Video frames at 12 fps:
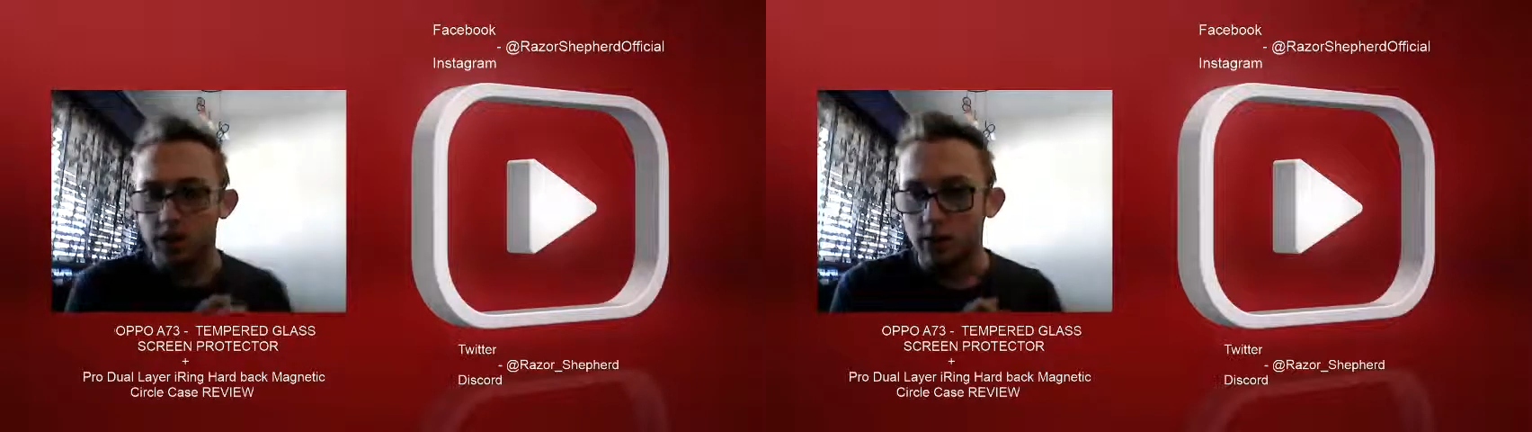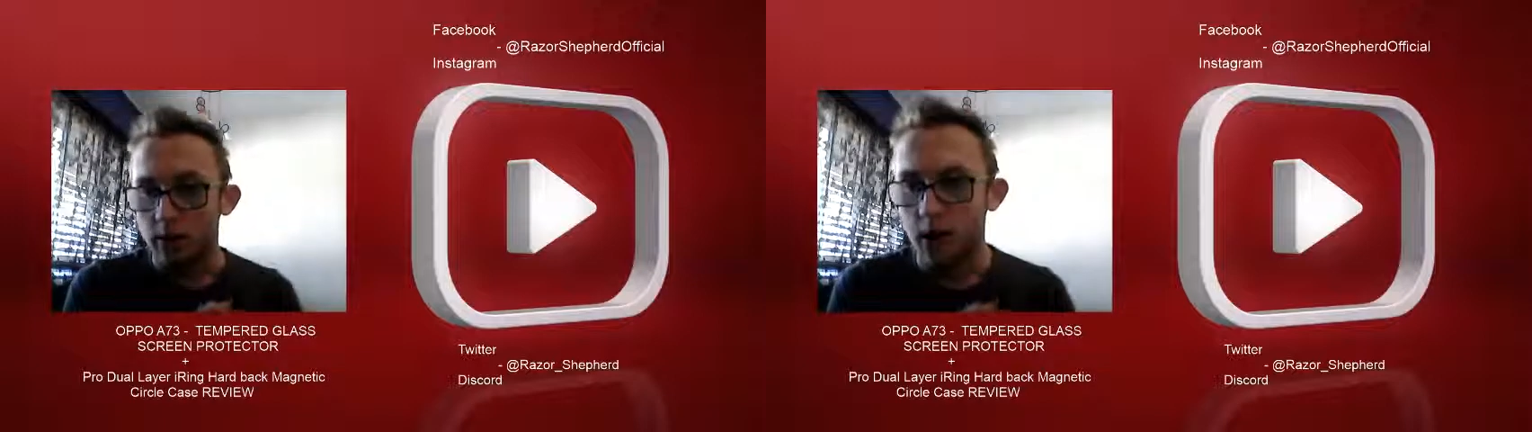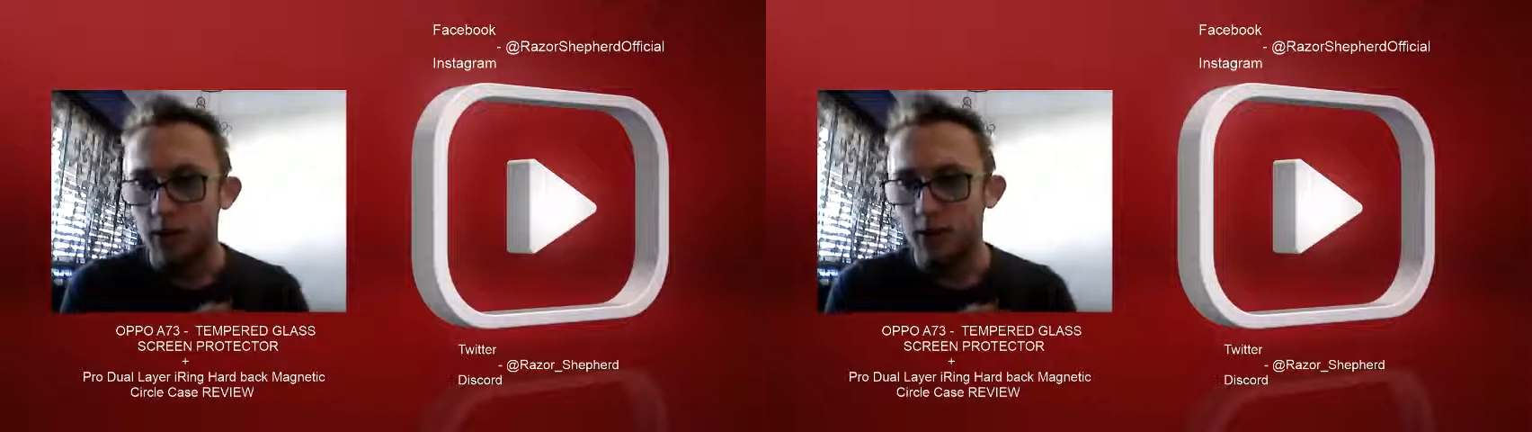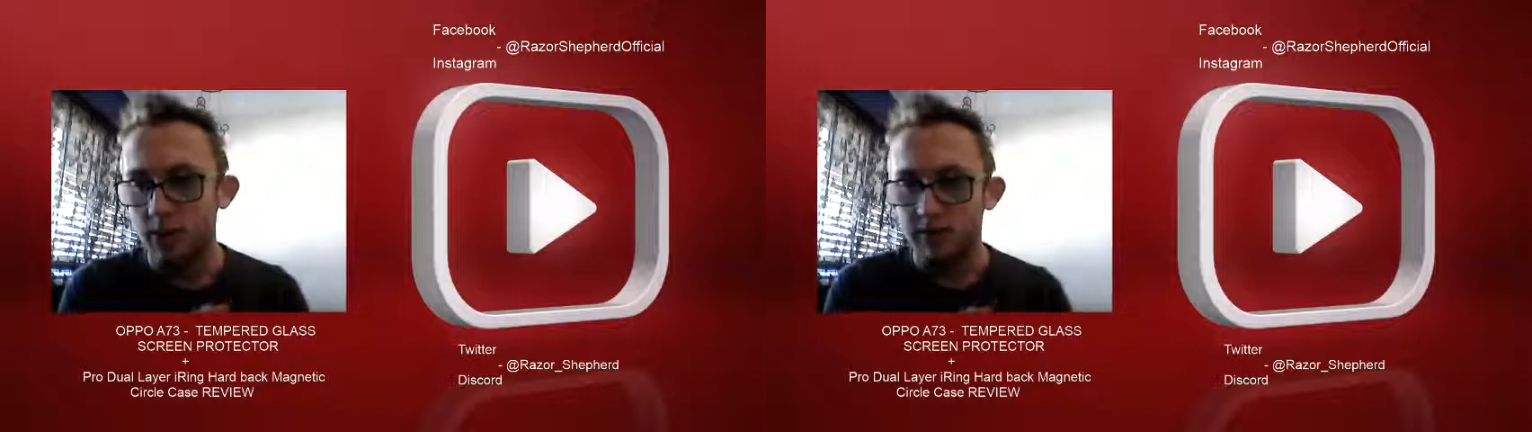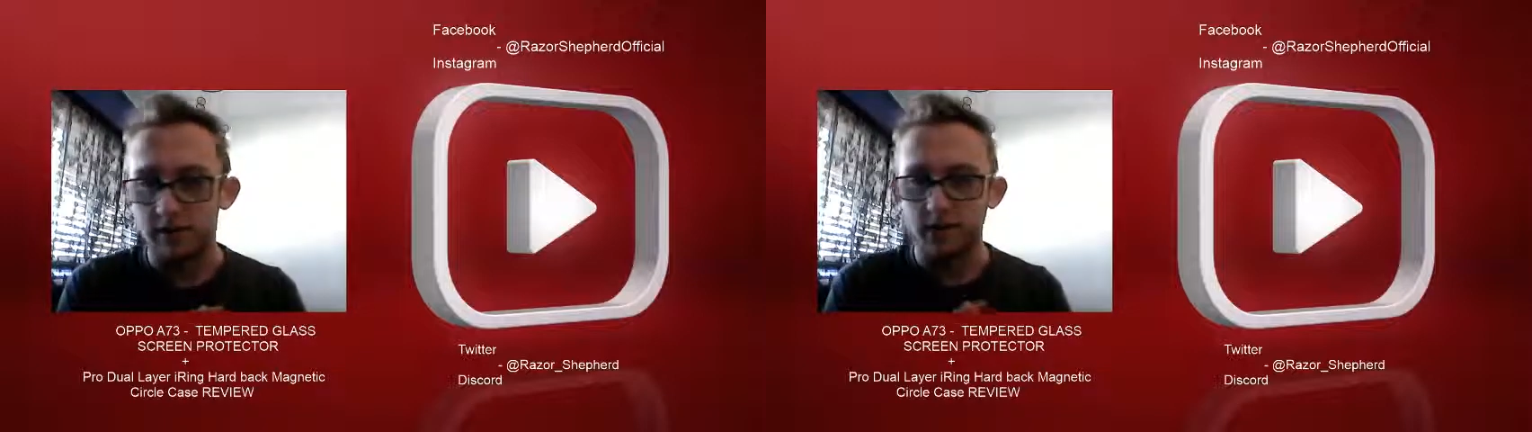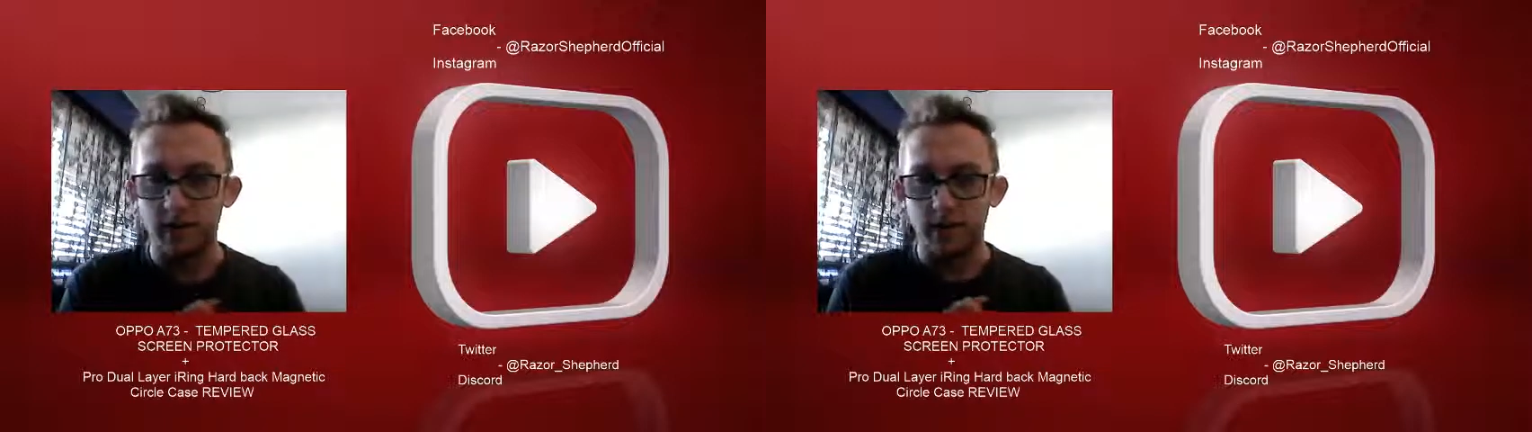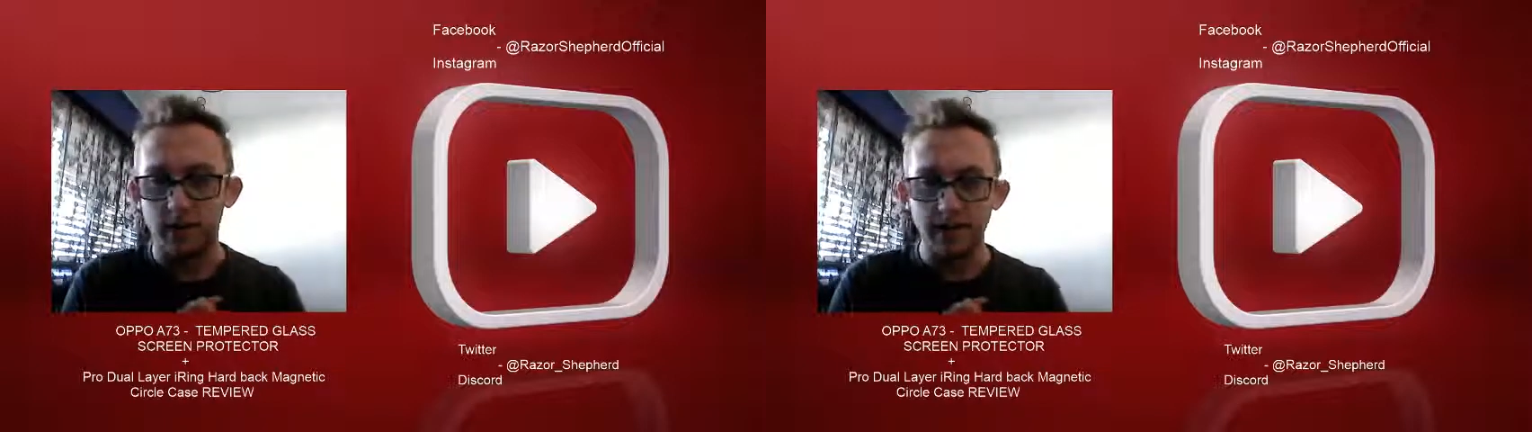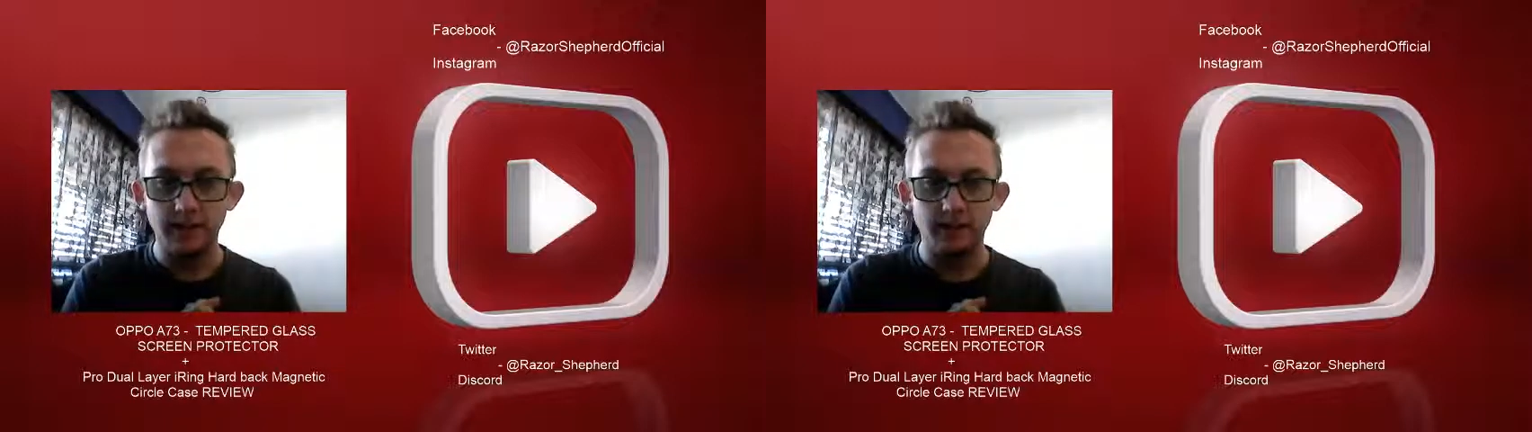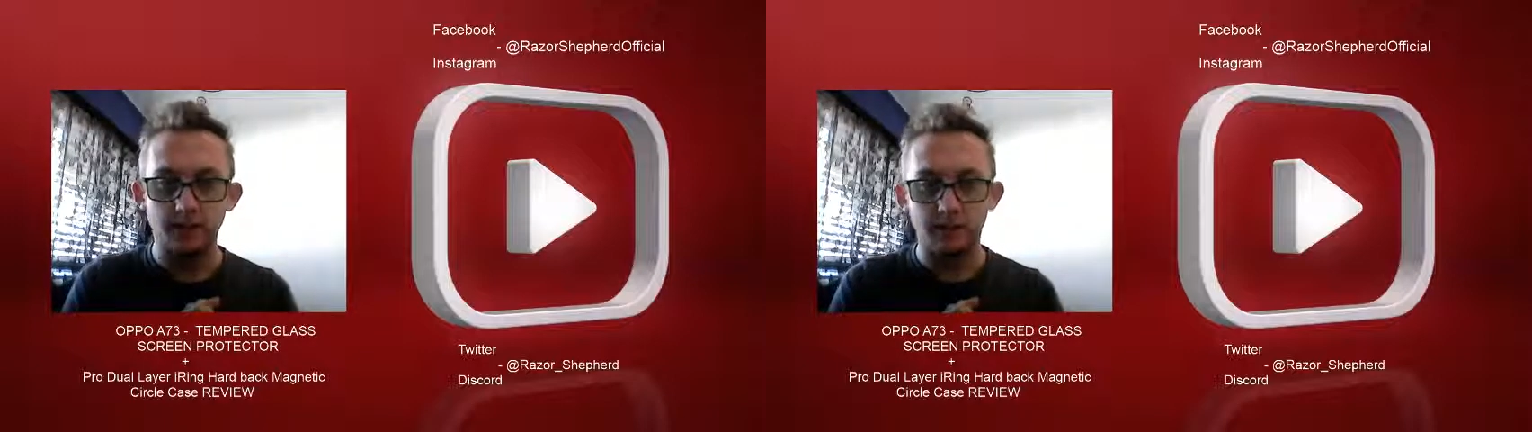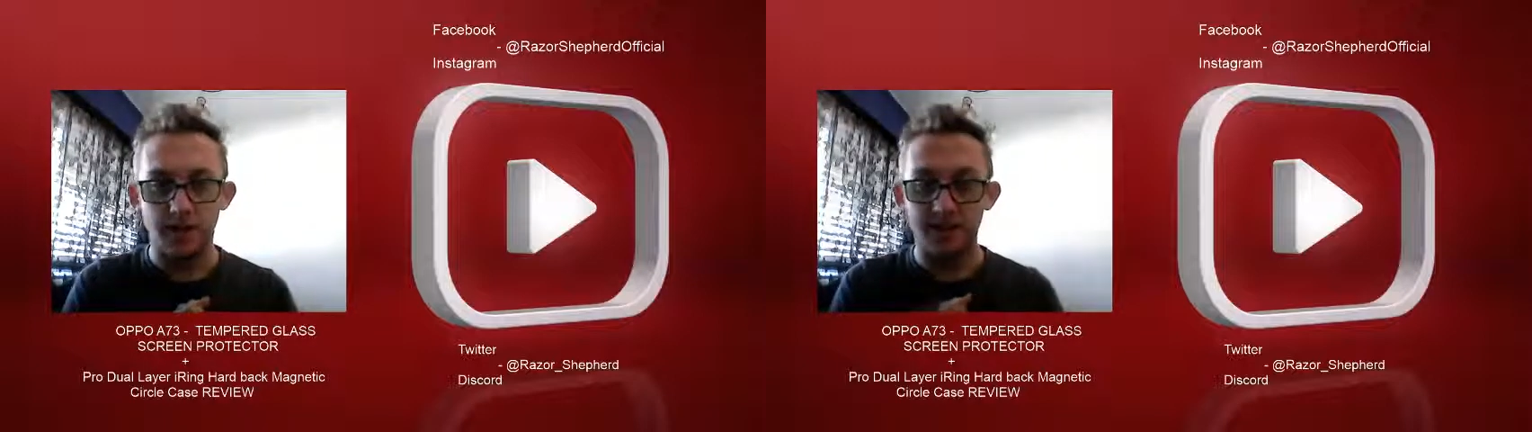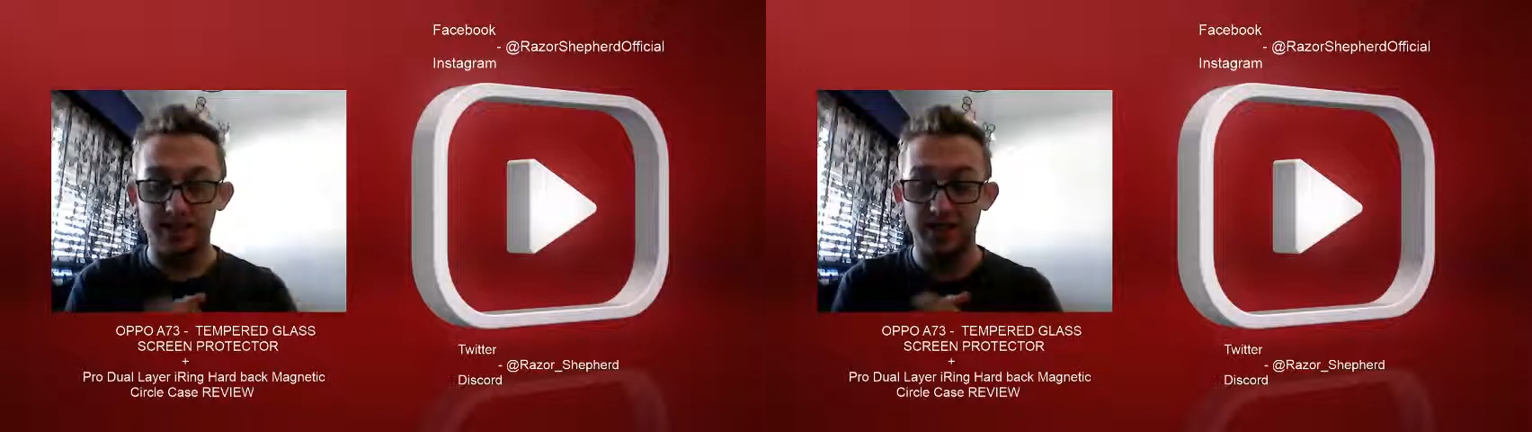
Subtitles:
I will be reviewing, as